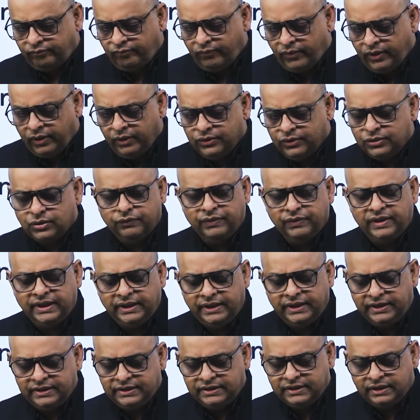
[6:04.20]
So whether
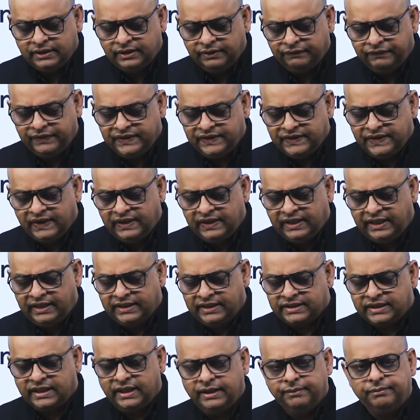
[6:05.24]
it is the physical
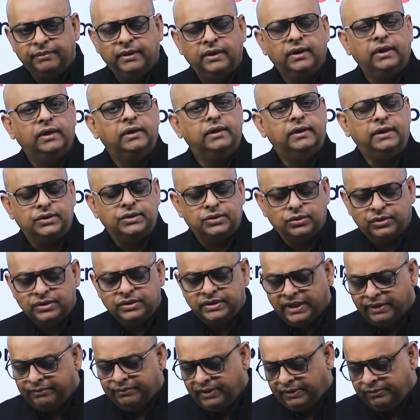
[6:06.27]
landscape, resource
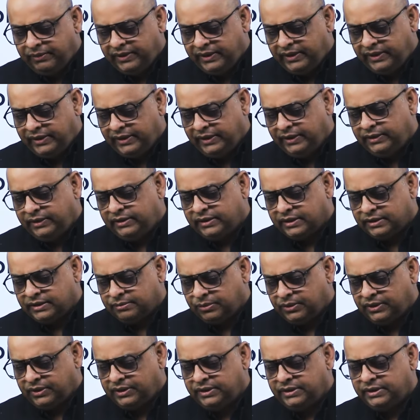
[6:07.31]
availability,
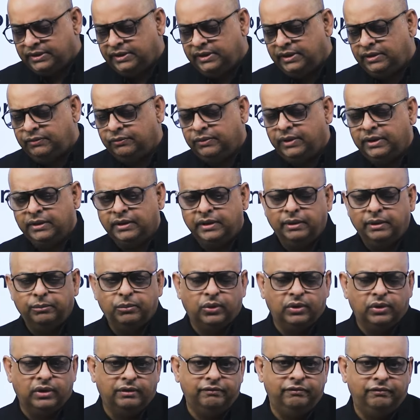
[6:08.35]
transportation network,
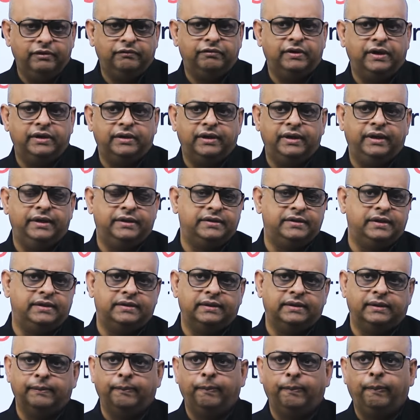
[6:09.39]
demographic factor, etc.